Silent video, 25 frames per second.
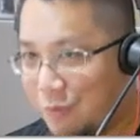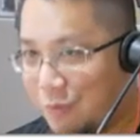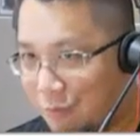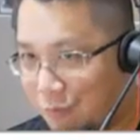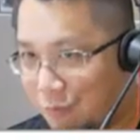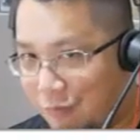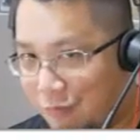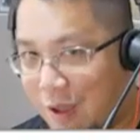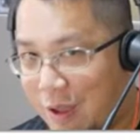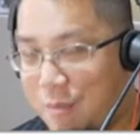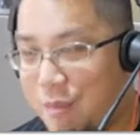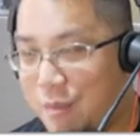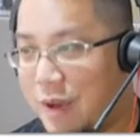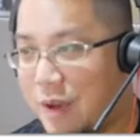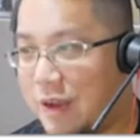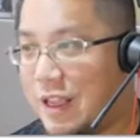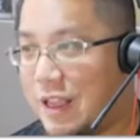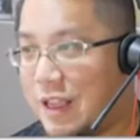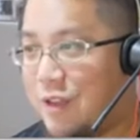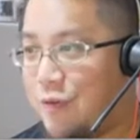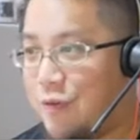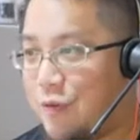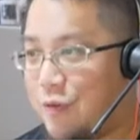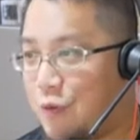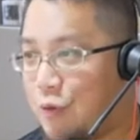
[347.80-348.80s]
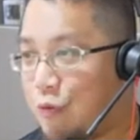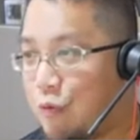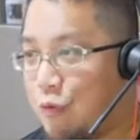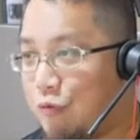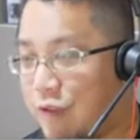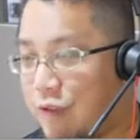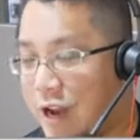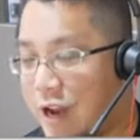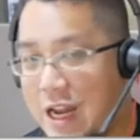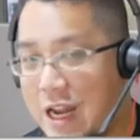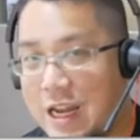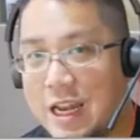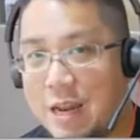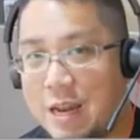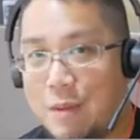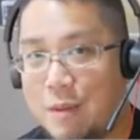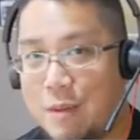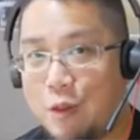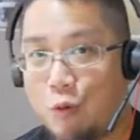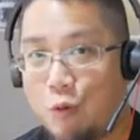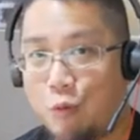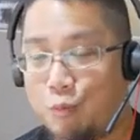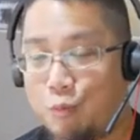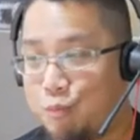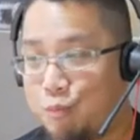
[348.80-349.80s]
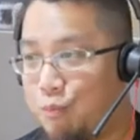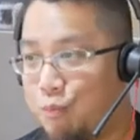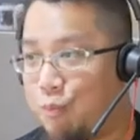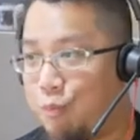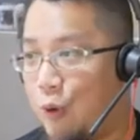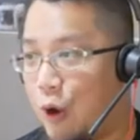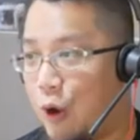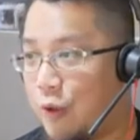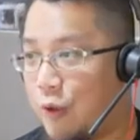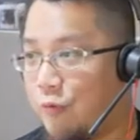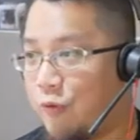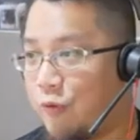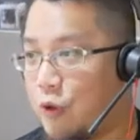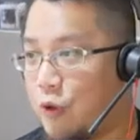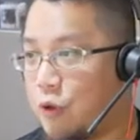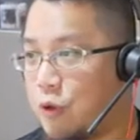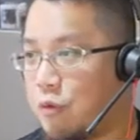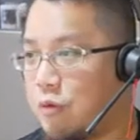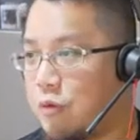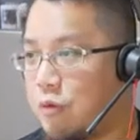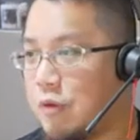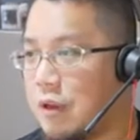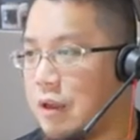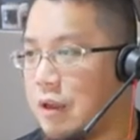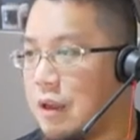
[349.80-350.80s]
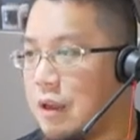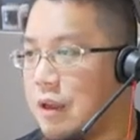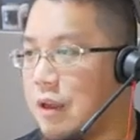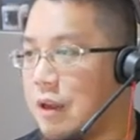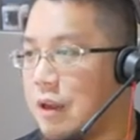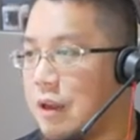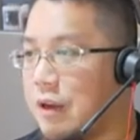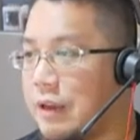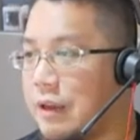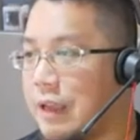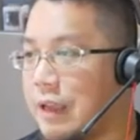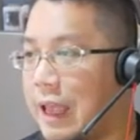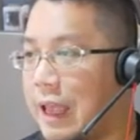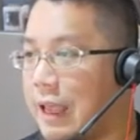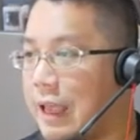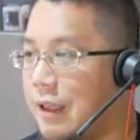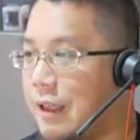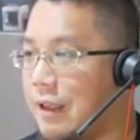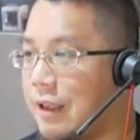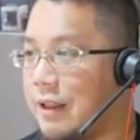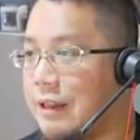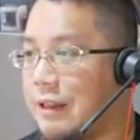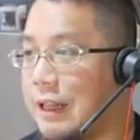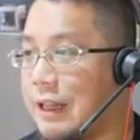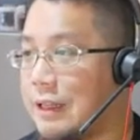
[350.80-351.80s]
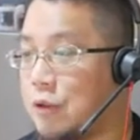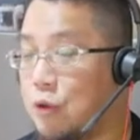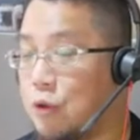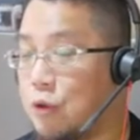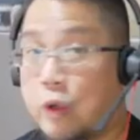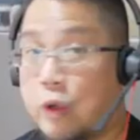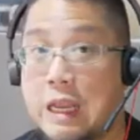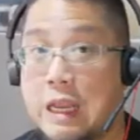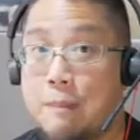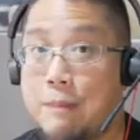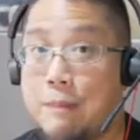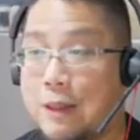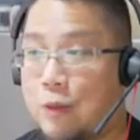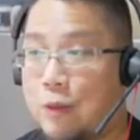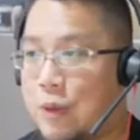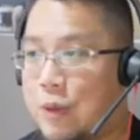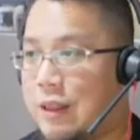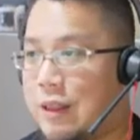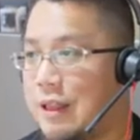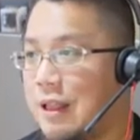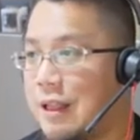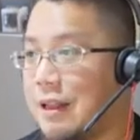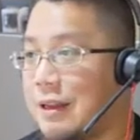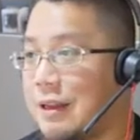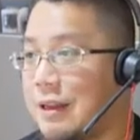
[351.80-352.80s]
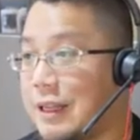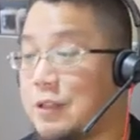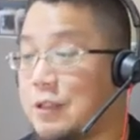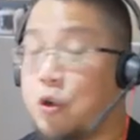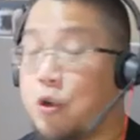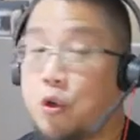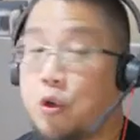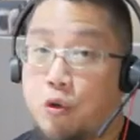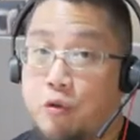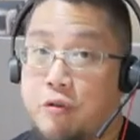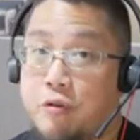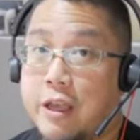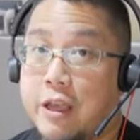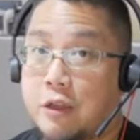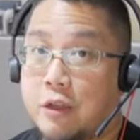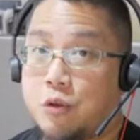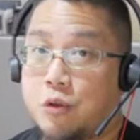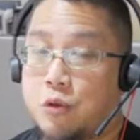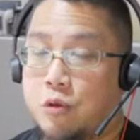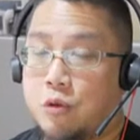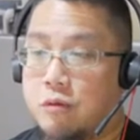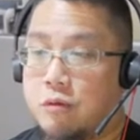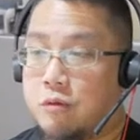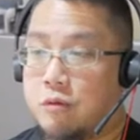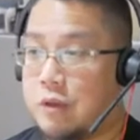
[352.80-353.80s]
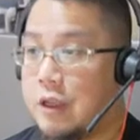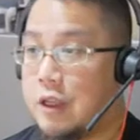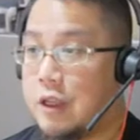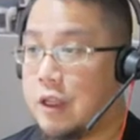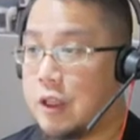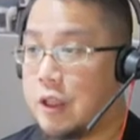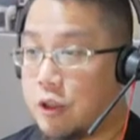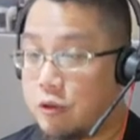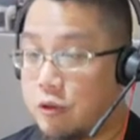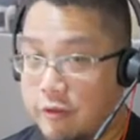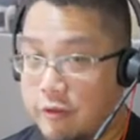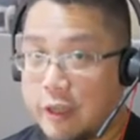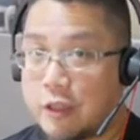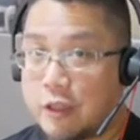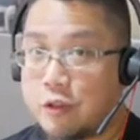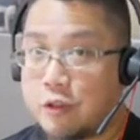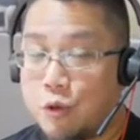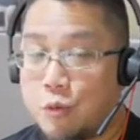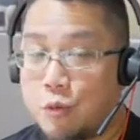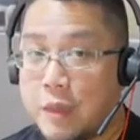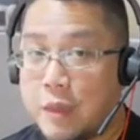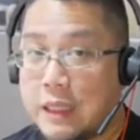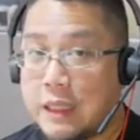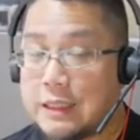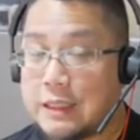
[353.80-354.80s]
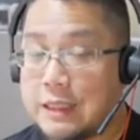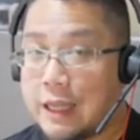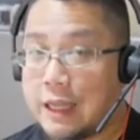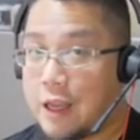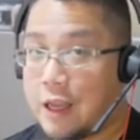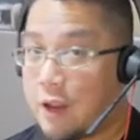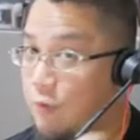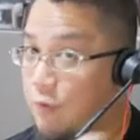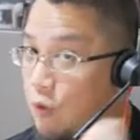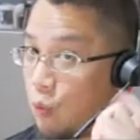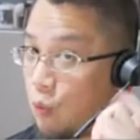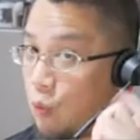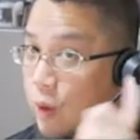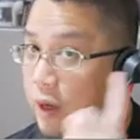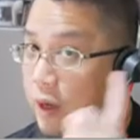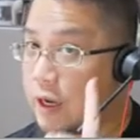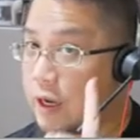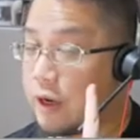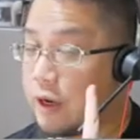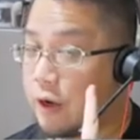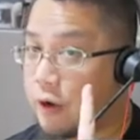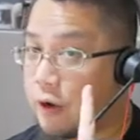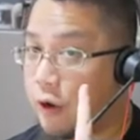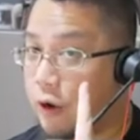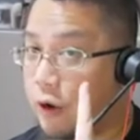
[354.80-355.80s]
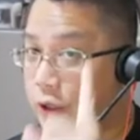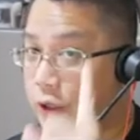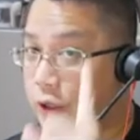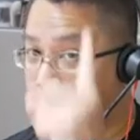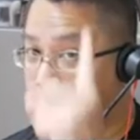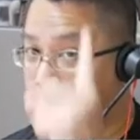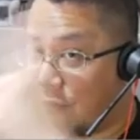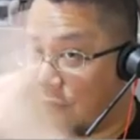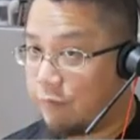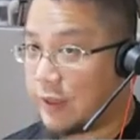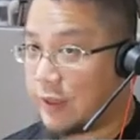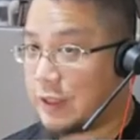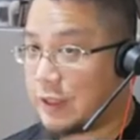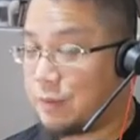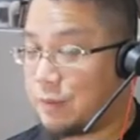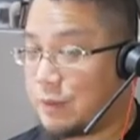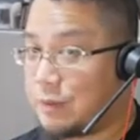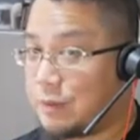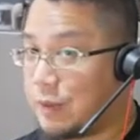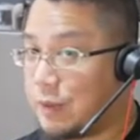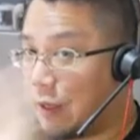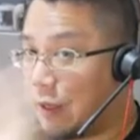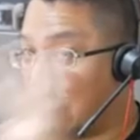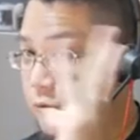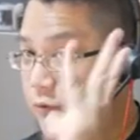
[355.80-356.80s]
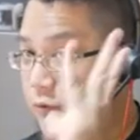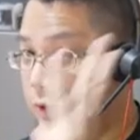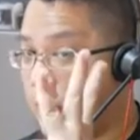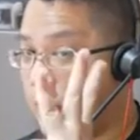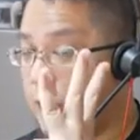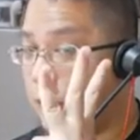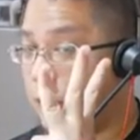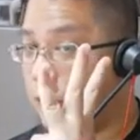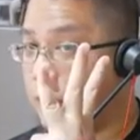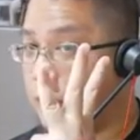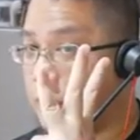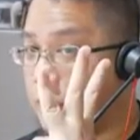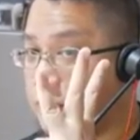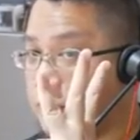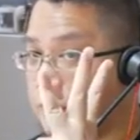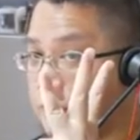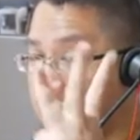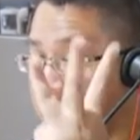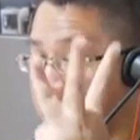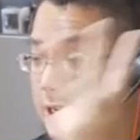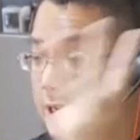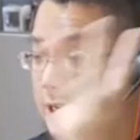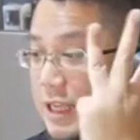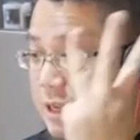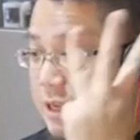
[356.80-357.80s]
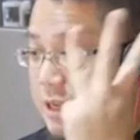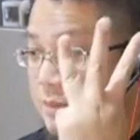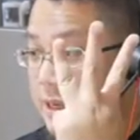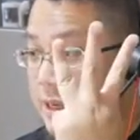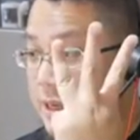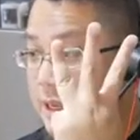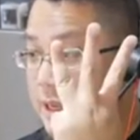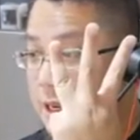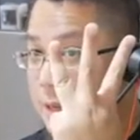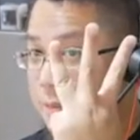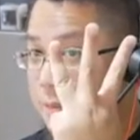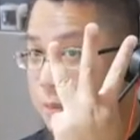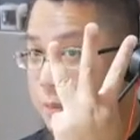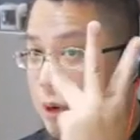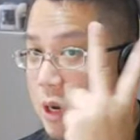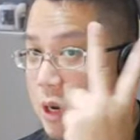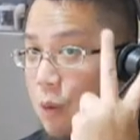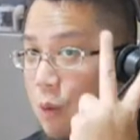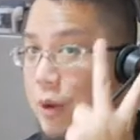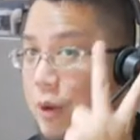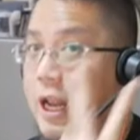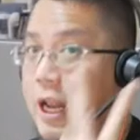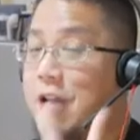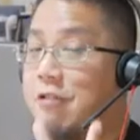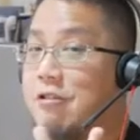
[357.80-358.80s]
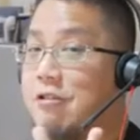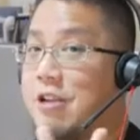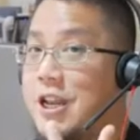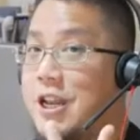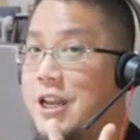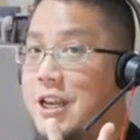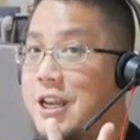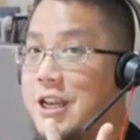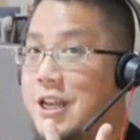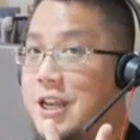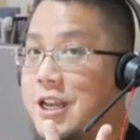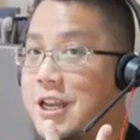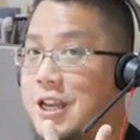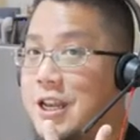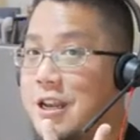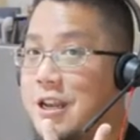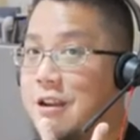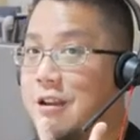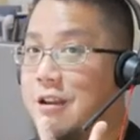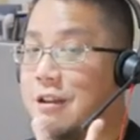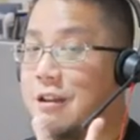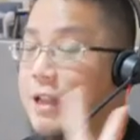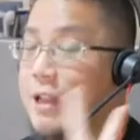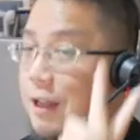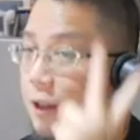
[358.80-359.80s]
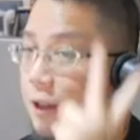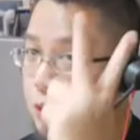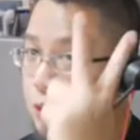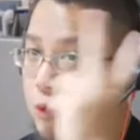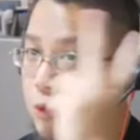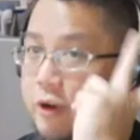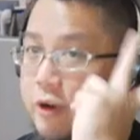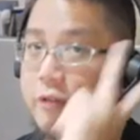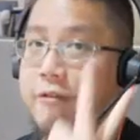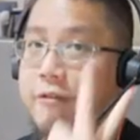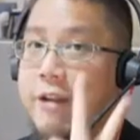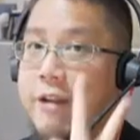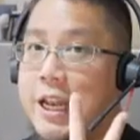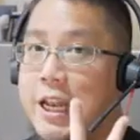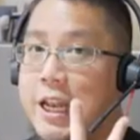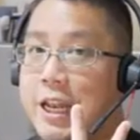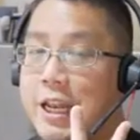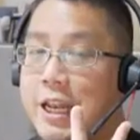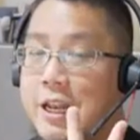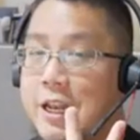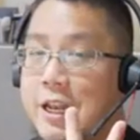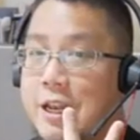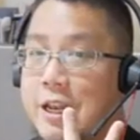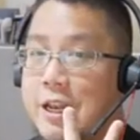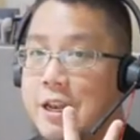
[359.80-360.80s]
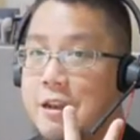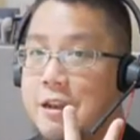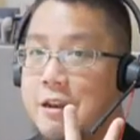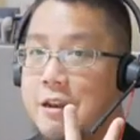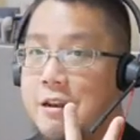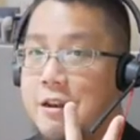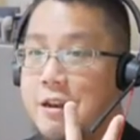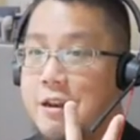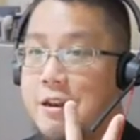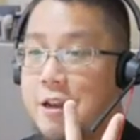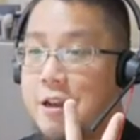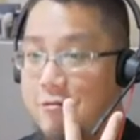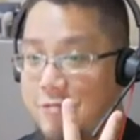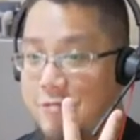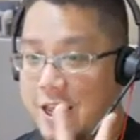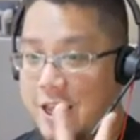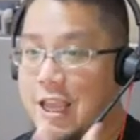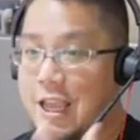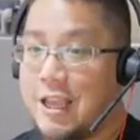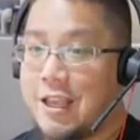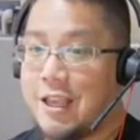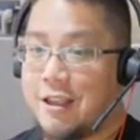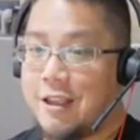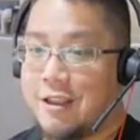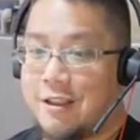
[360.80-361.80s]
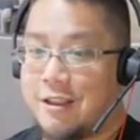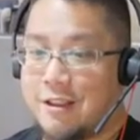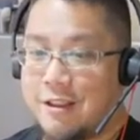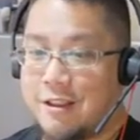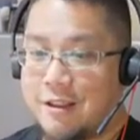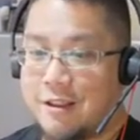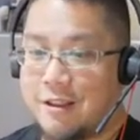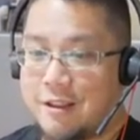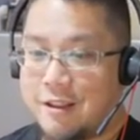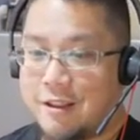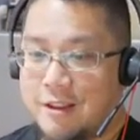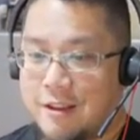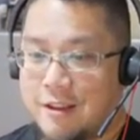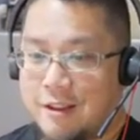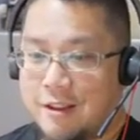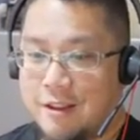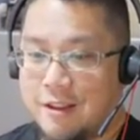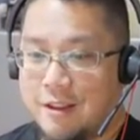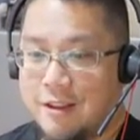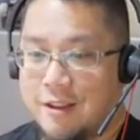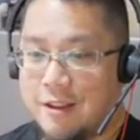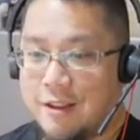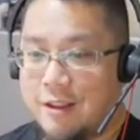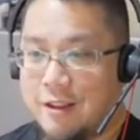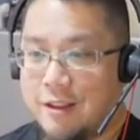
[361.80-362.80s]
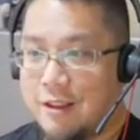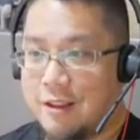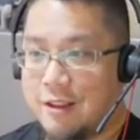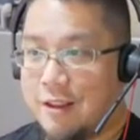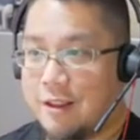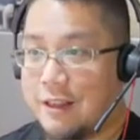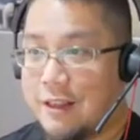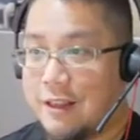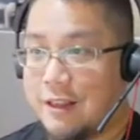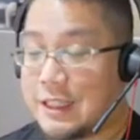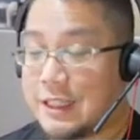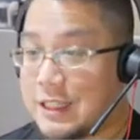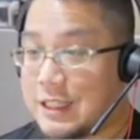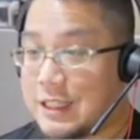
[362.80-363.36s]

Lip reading: Remember, if you really need me to point for you, okay, let's do it in between. Let's do a 3x rule. 3x rule means that if you $100 of investment, you get $300, immediately pull out 100. Let 200 run. Okay? That's